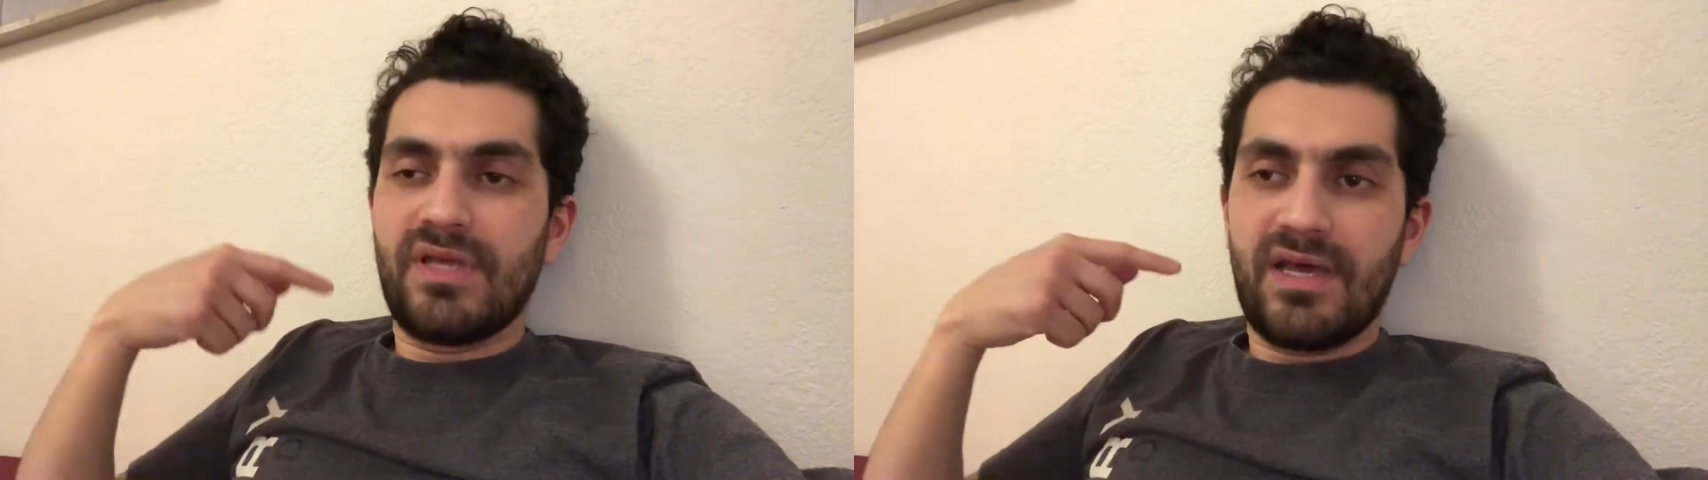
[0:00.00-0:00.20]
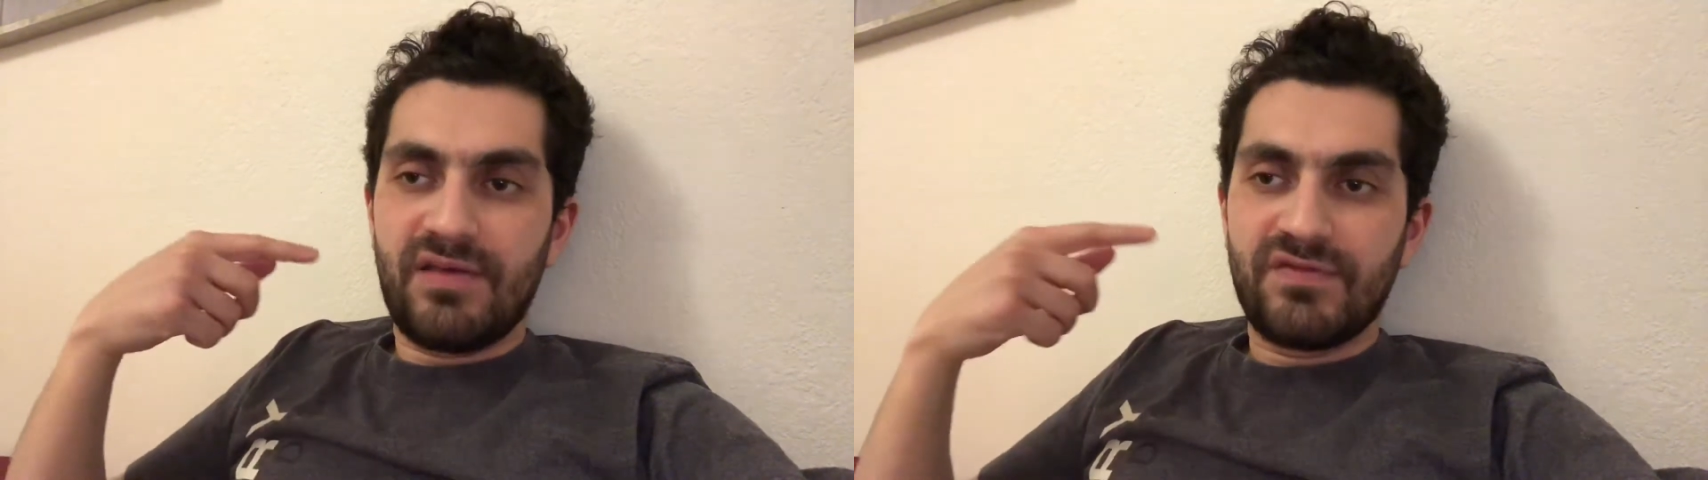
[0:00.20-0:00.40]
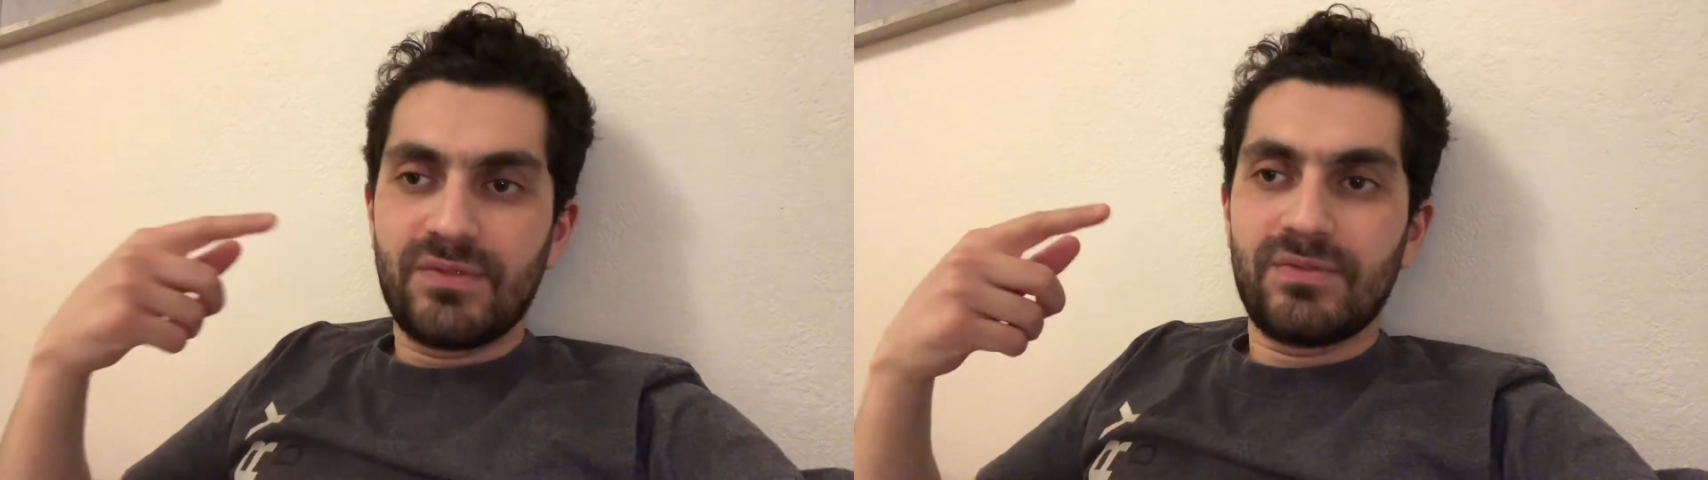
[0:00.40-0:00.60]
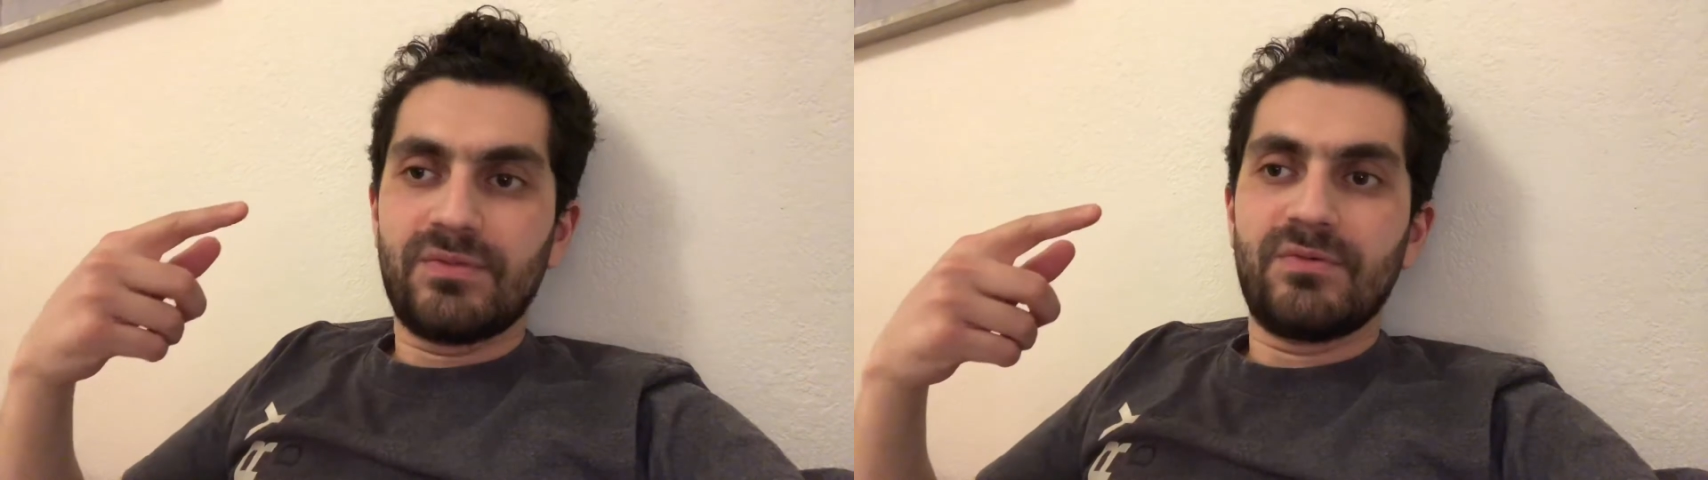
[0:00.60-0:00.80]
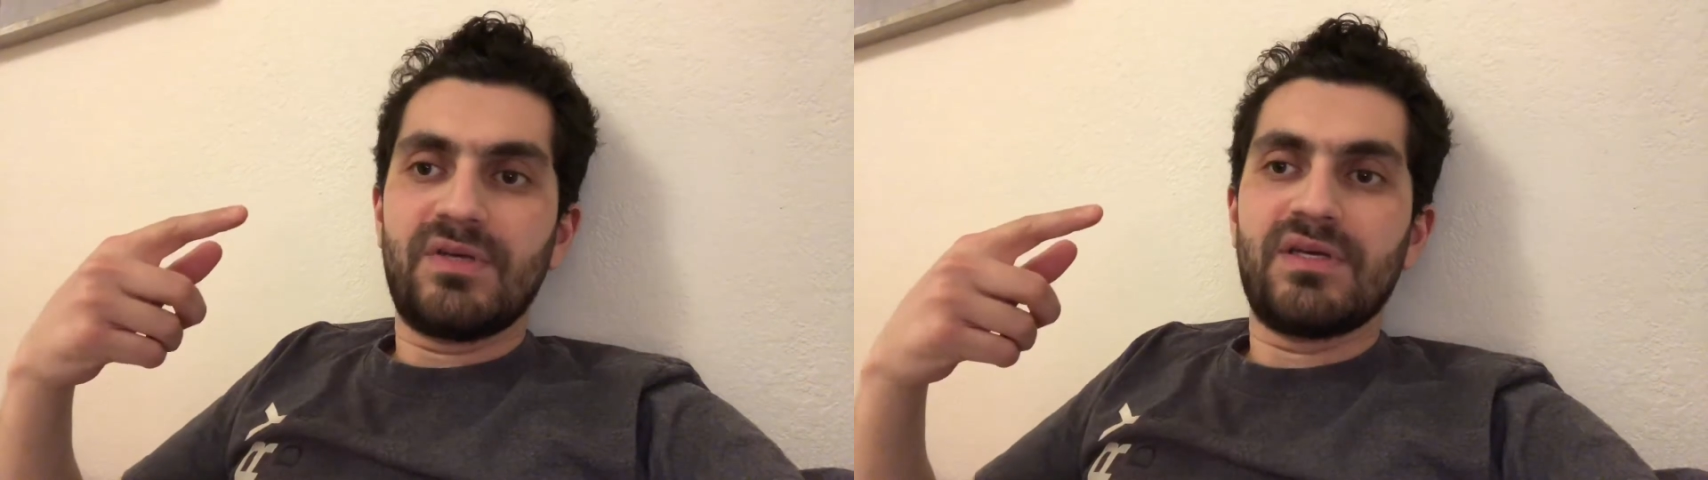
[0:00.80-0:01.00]
have
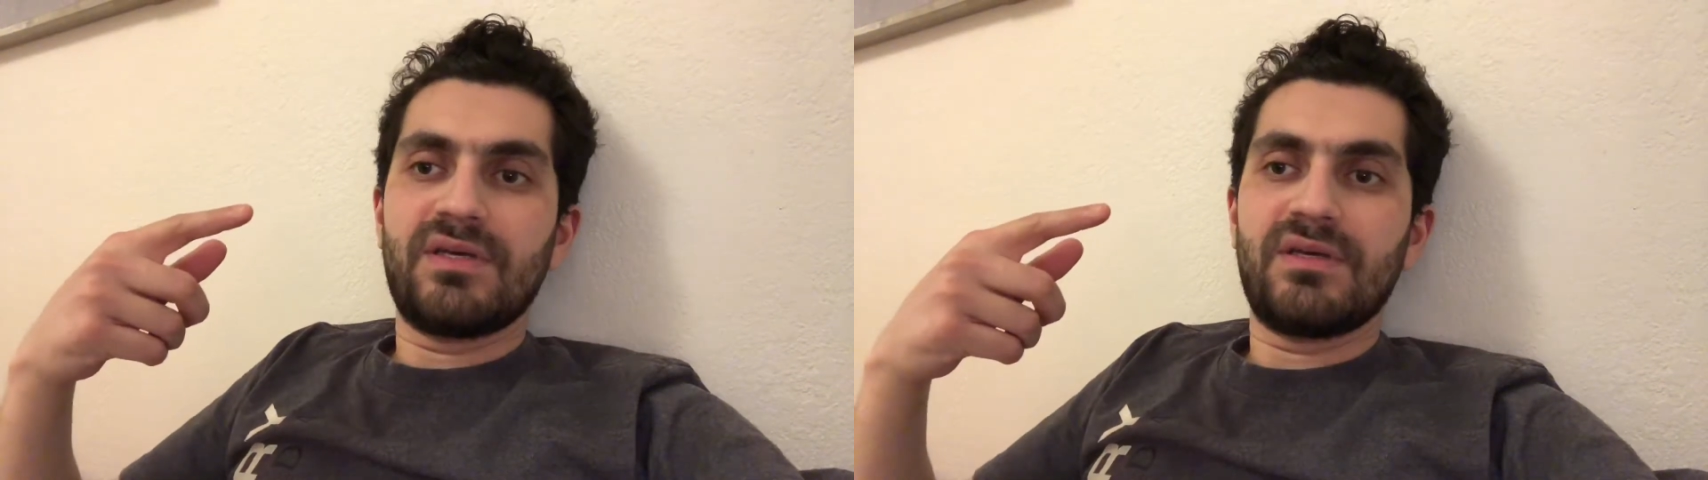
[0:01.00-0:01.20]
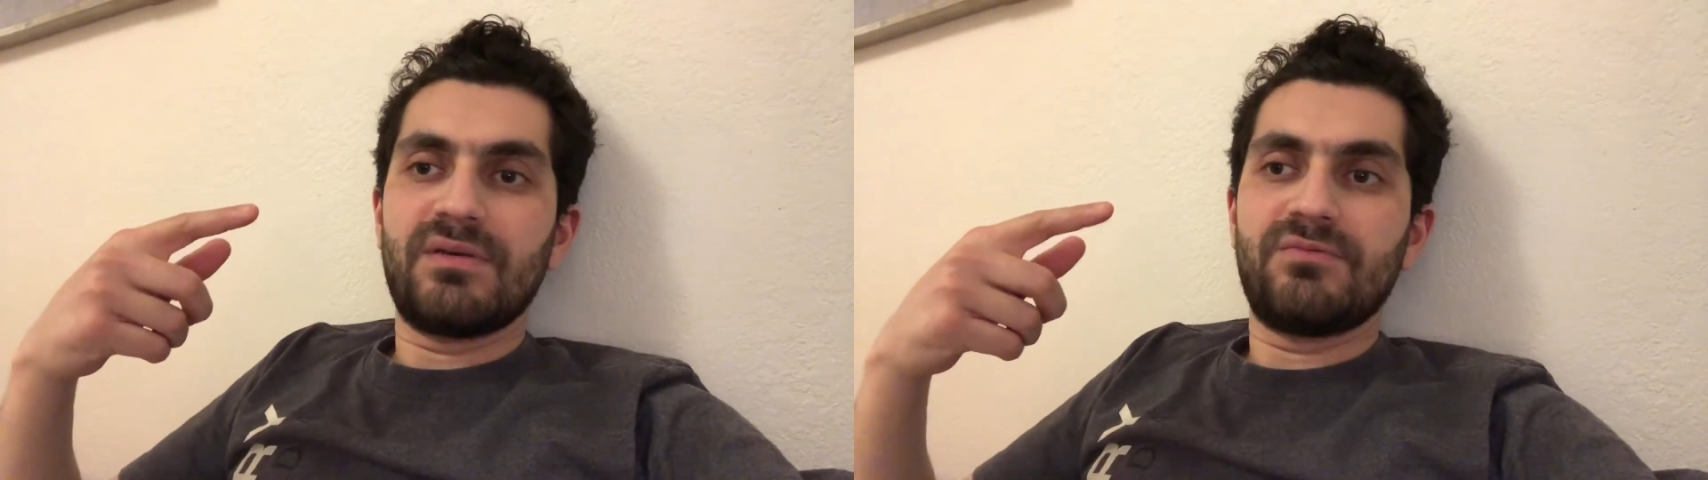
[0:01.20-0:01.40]
to uh,